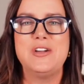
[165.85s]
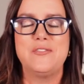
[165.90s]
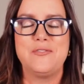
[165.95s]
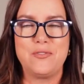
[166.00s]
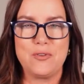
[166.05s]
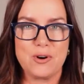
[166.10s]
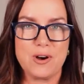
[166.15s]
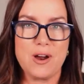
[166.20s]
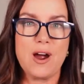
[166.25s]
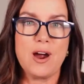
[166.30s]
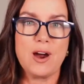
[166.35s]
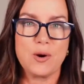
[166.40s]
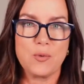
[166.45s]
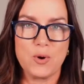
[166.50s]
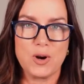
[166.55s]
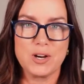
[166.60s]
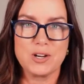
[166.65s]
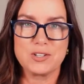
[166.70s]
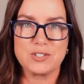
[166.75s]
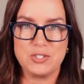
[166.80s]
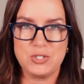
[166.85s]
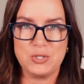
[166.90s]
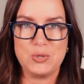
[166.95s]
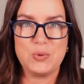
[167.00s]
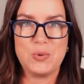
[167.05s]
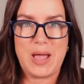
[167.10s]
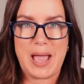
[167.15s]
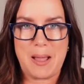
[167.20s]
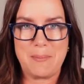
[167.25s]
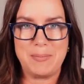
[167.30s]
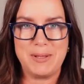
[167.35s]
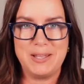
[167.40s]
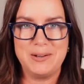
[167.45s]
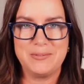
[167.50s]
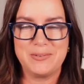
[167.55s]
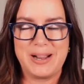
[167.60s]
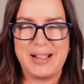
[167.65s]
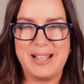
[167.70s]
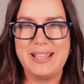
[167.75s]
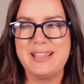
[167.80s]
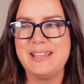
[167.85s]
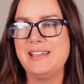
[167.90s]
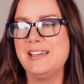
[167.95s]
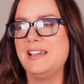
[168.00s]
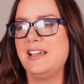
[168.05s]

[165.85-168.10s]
for our work to happen, right?